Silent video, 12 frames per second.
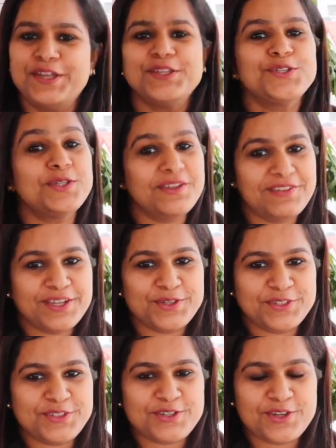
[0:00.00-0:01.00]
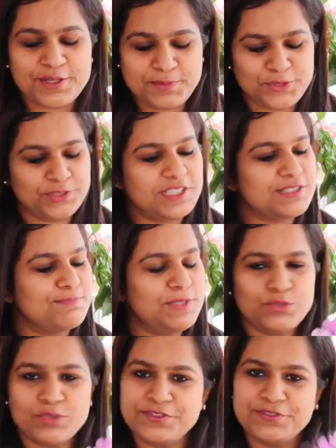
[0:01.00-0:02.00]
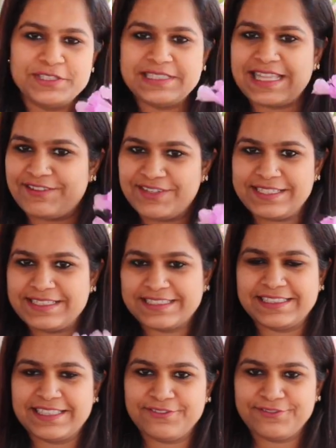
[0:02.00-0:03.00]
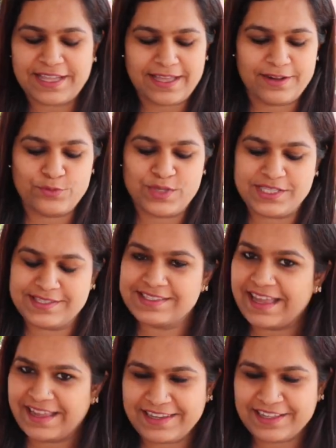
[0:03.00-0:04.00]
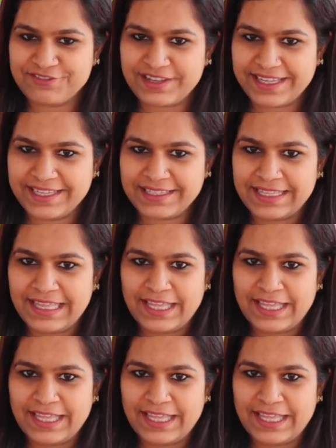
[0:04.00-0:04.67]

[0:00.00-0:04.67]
Today we are going to talk about this beautiful lavender color flower which is garlic vine.